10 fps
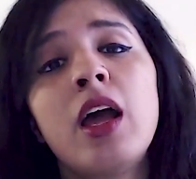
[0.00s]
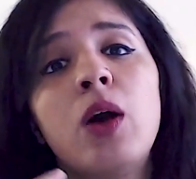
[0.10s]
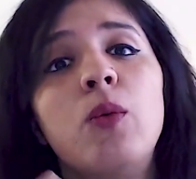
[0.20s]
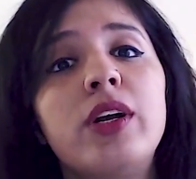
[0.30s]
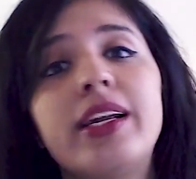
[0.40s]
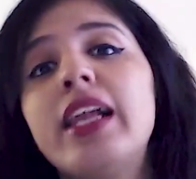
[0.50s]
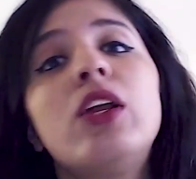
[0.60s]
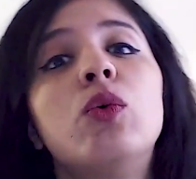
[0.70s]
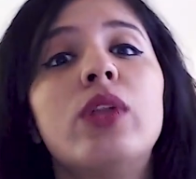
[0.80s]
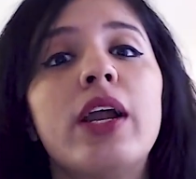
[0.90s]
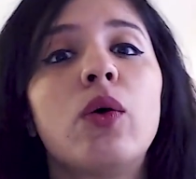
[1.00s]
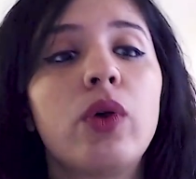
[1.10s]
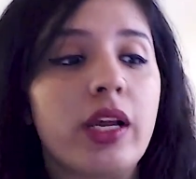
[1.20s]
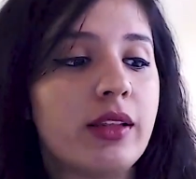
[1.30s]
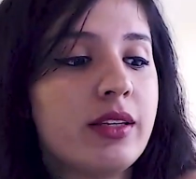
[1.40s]
would tell you that,
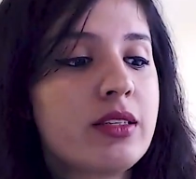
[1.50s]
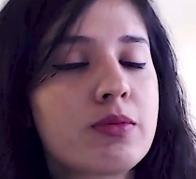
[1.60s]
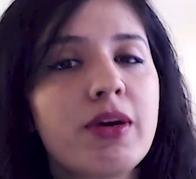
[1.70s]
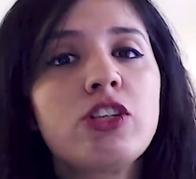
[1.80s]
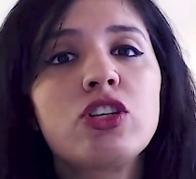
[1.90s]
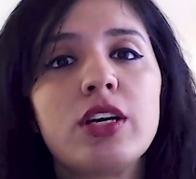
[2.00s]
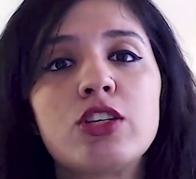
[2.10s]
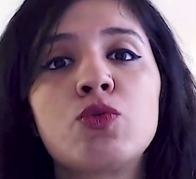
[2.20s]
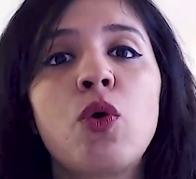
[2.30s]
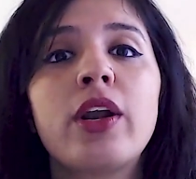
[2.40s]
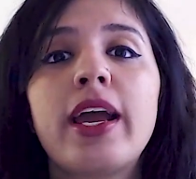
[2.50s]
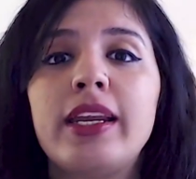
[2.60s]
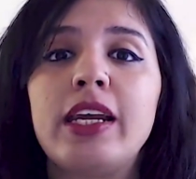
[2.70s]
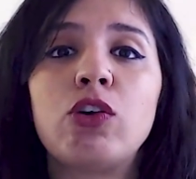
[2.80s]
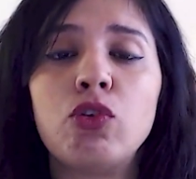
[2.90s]
okay, this much is what I
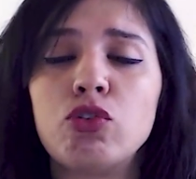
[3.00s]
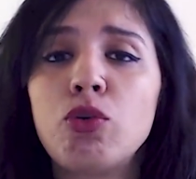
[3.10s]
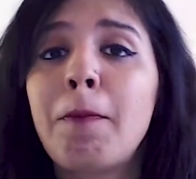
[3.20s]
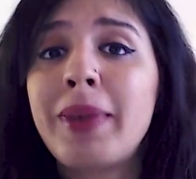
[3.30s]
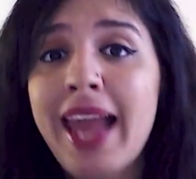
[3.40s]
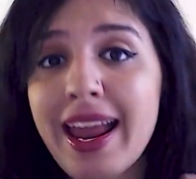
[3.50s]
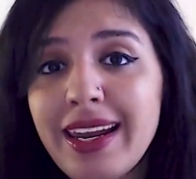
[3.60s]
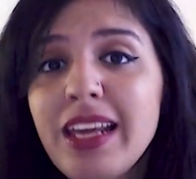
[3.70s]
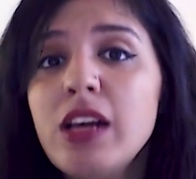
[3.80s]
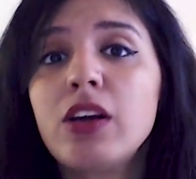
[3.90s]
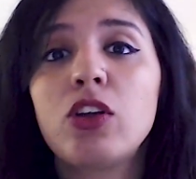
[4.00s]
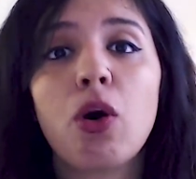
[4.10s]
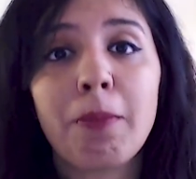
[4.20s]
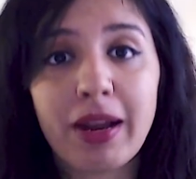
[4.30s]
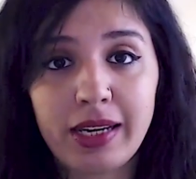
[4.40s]
need to do. So planning your
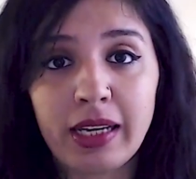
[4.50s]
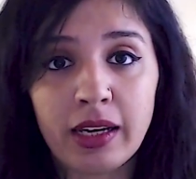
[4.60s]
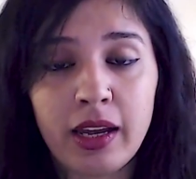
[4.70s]
money